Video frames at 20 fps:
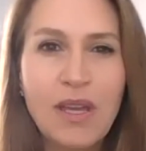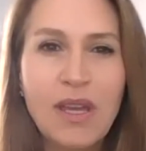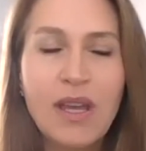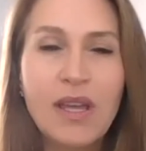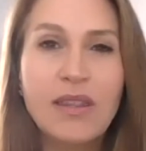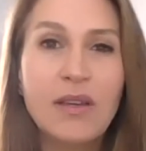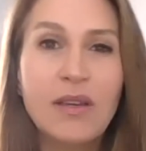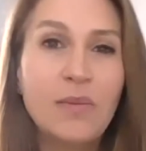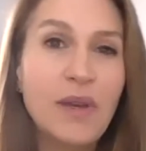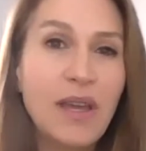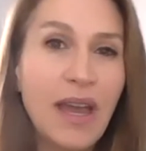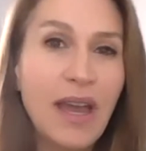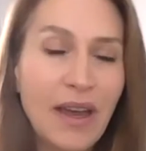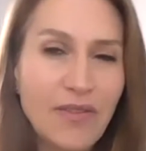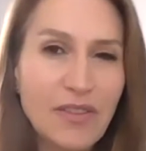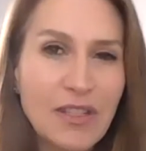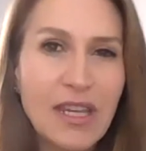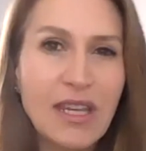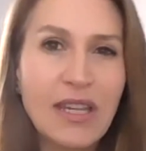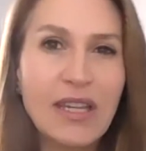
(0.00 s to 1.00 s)
that we
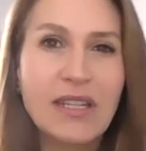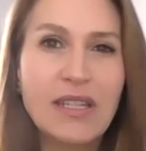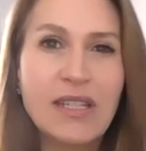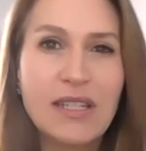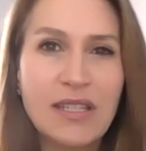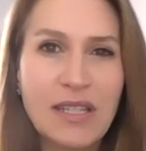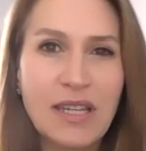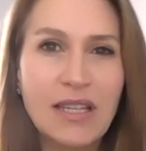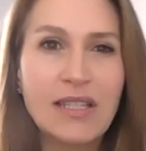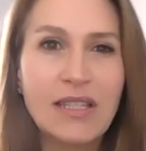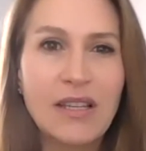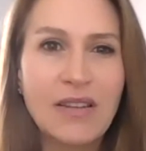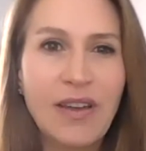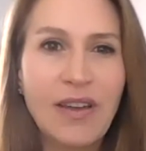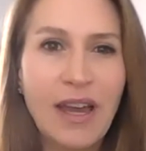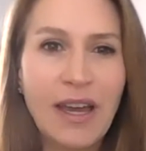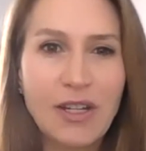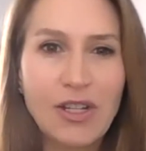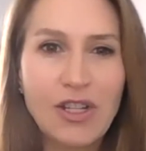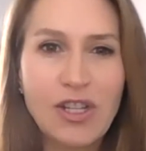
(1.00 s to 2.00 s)
have taken decisive
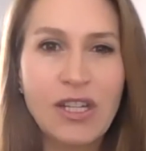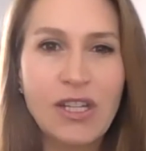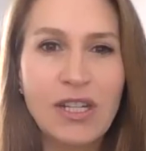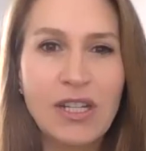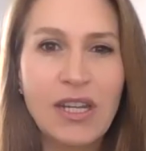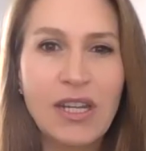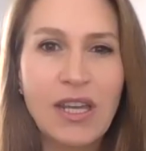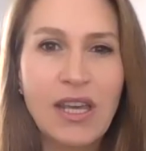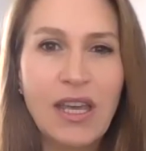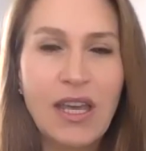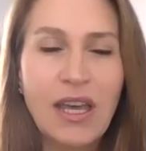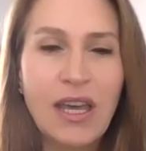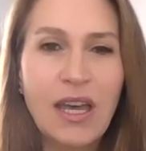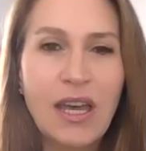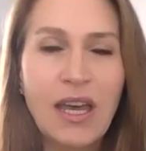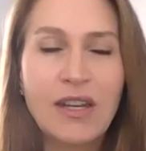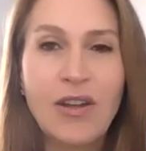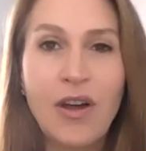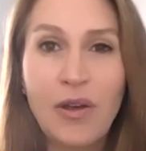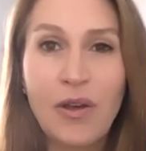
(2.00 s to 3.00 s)
action,
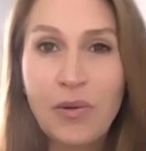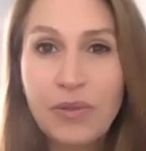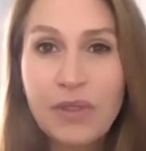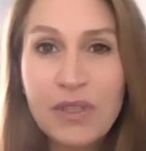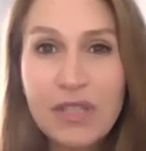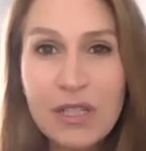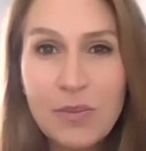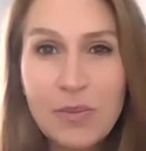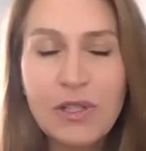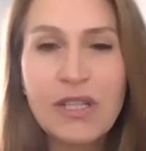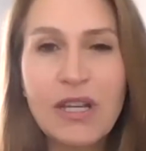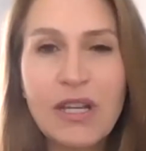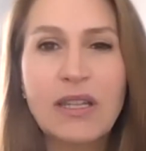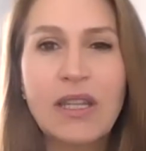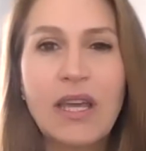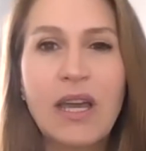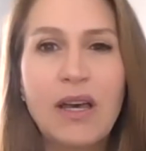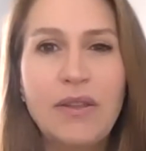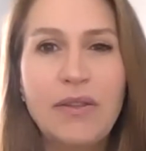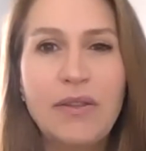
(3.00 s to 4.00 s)
not only to protect
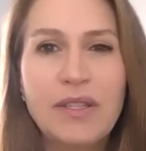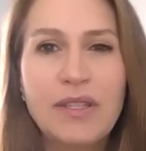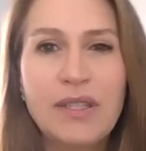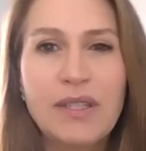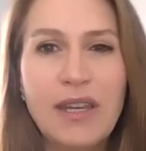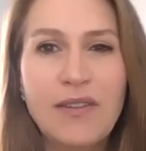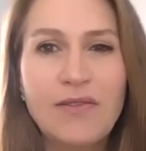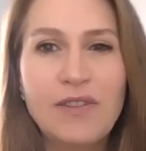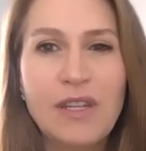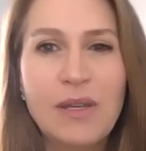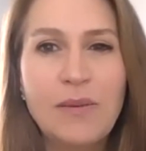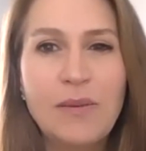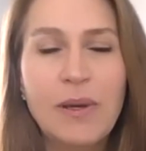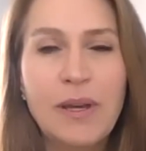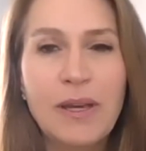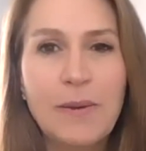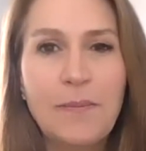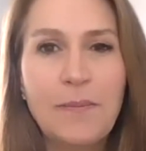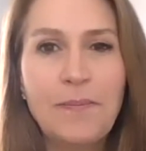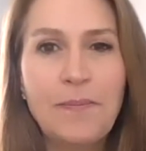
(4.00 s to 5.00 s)
the health and safety,
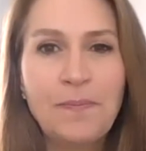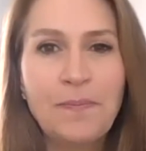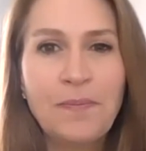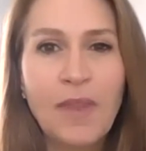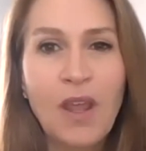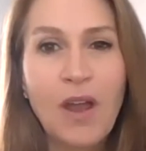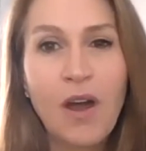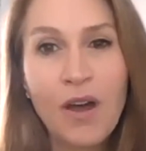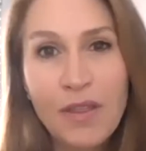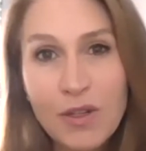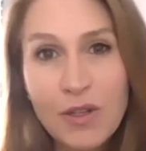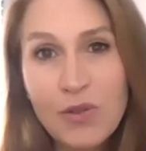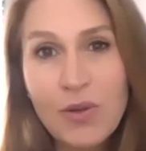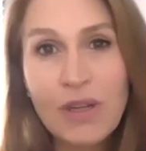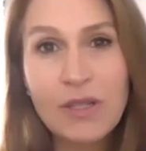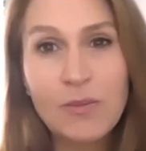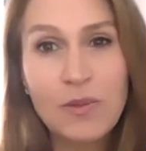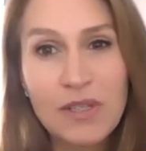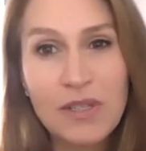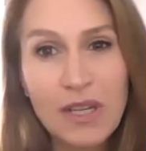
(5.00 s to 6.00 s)
but on the
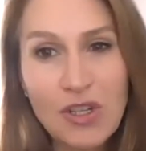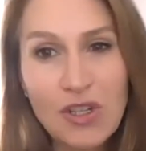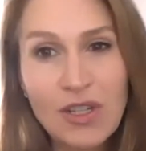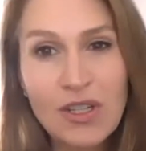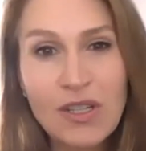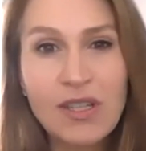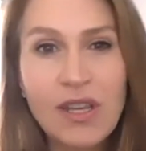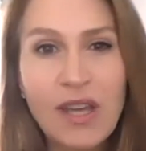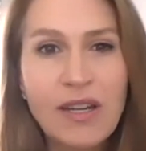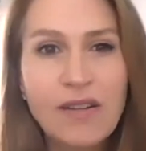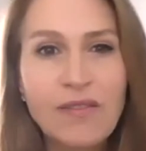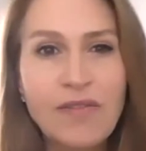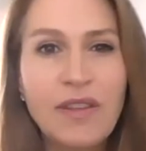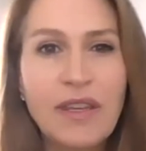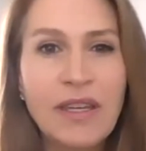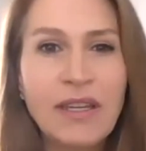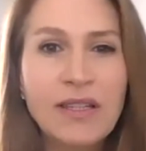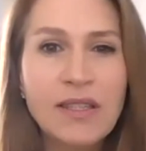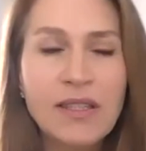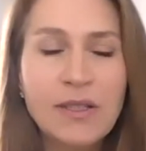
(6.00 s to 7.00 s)
transportation side of
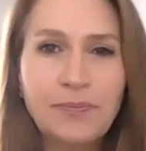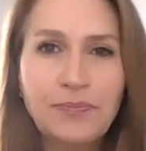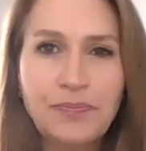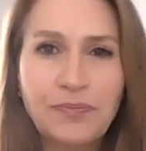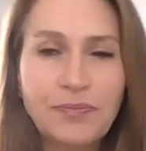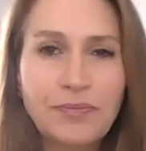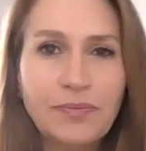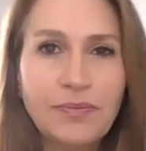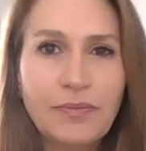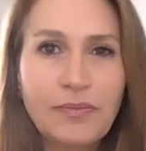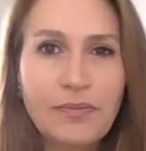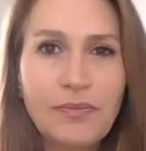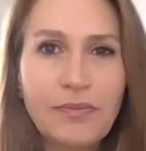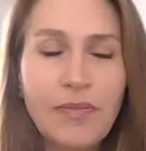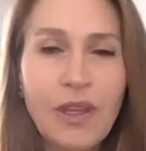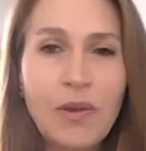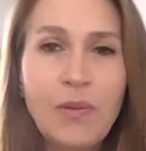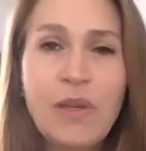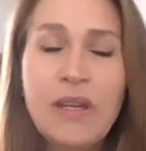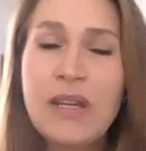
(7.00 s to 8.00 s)
things,
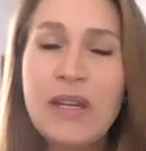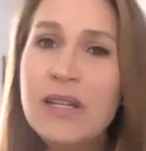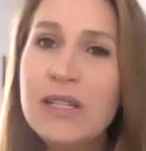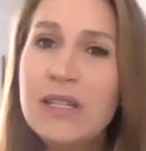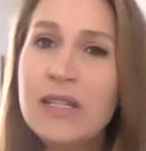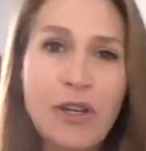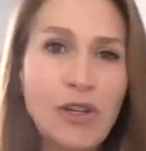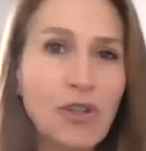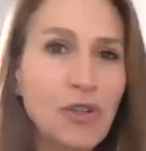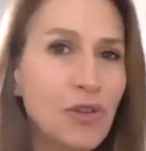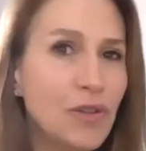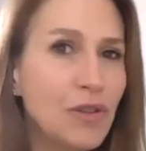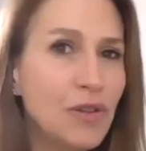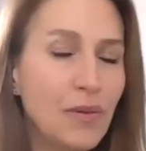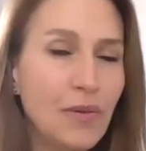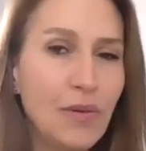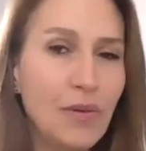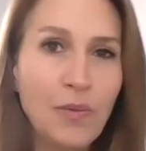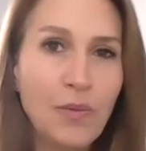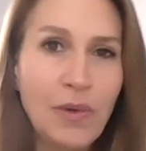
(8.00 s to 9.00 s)
we needed to make sure
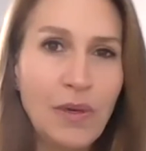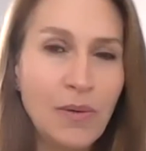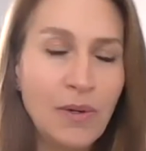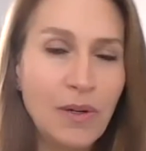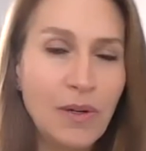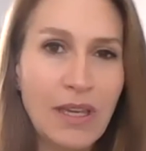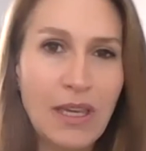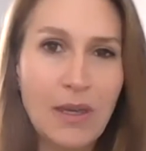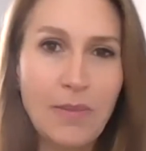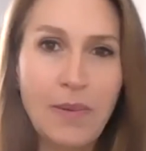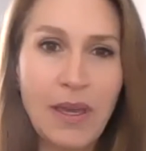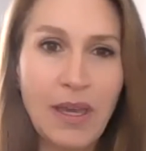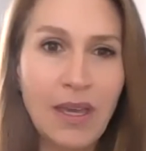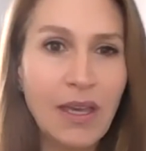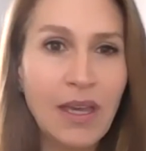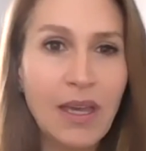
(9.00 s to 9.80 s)
that we were keeping